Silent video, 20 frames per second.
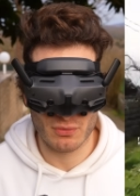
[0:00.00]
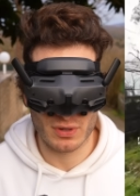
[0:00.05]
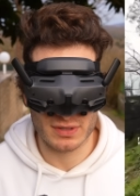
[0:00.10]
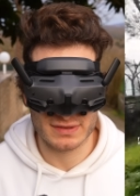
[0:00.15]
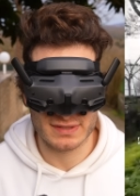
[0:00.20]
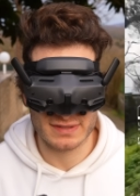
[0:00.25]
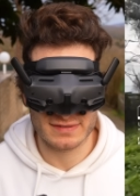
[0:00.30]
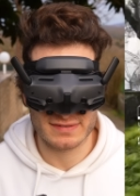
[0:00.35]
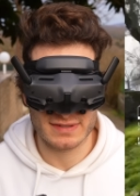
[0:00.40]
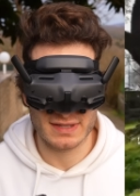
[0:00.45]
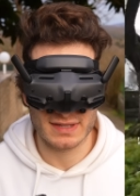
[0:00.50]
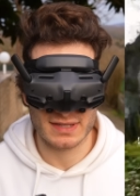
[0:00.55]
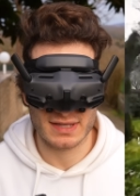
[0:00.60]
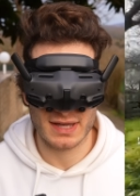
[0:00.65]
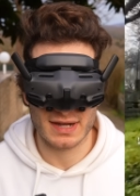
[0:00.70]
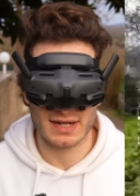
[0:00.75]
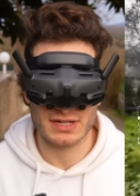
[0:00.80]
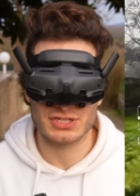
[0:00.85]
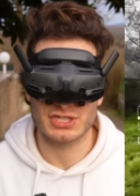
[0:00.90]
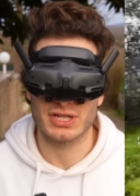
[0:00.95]
what this thing
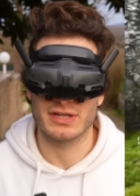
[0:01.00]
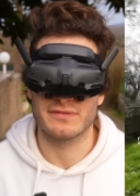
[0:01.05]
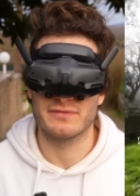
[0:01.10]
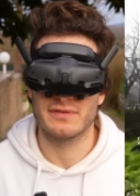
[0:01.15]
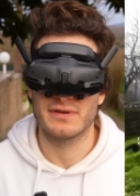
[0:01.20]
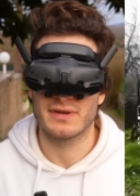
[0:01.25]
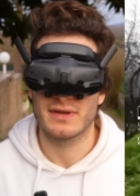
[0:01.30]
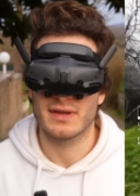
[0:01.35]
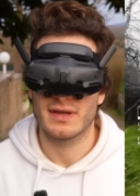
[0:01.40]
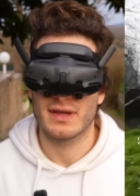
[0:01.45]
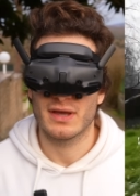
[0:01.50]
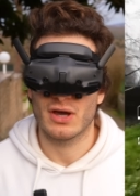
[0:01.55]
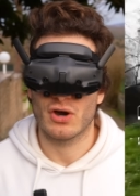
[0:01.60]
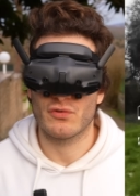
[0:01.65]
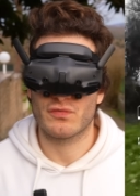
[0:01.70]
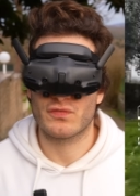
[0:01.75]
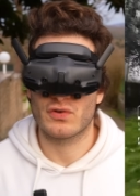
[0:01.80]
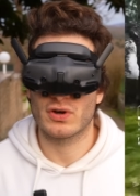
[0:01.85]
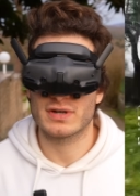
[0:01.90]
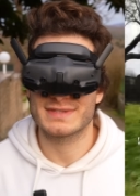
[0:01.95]
can achieve.
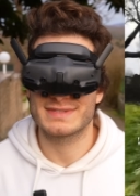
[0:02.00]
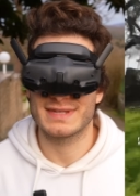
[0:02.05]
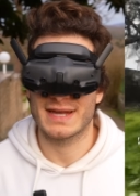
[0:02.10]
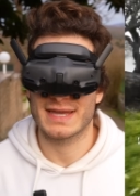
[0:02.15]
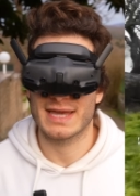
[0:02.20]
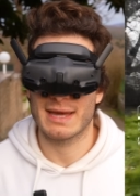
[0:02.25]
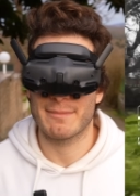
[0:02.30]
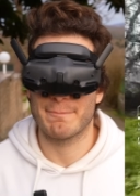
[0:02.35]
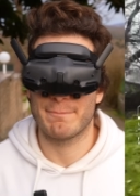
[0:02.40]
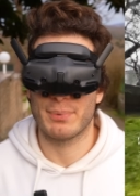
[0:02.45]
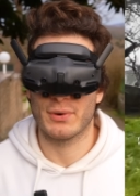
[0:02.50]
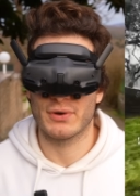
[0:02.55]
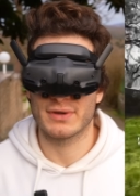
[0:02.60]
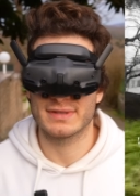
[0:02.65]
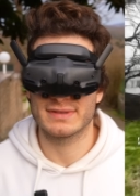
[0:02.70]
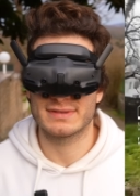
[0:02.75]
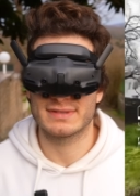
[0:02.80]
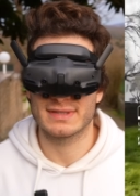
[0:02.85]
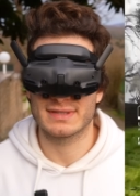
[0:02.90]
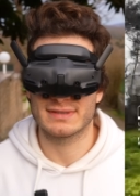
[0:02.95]
Of course, I am
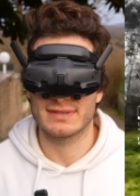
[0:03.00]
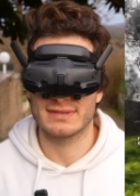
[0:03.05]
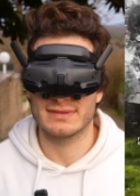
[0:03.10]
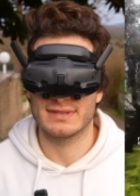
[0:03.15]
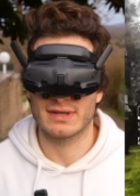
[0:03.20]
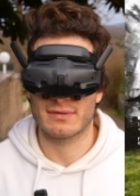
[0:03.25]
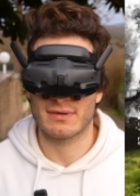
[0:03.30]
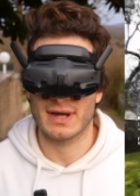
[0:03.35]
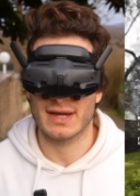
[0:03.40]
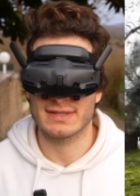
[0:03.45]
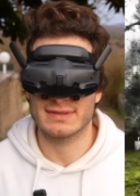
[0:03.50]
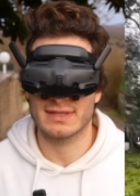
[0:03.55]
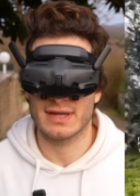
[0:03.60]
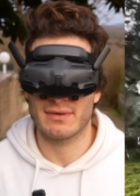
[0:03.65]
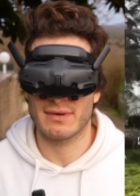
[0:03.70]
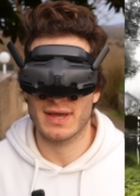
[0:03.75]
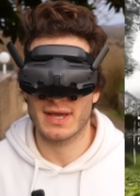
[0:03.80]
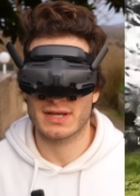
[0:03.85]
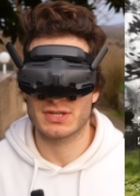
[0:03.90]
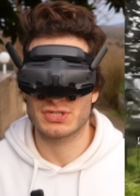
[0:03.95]
pointed the right
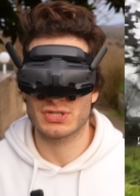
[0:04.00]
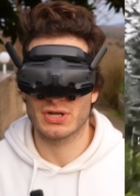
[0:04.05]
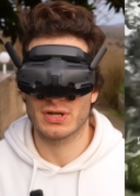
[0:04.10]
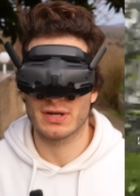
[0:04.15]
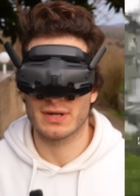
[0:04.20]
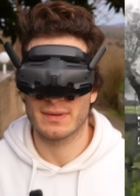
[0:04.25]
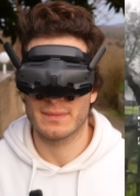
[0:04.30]
direction.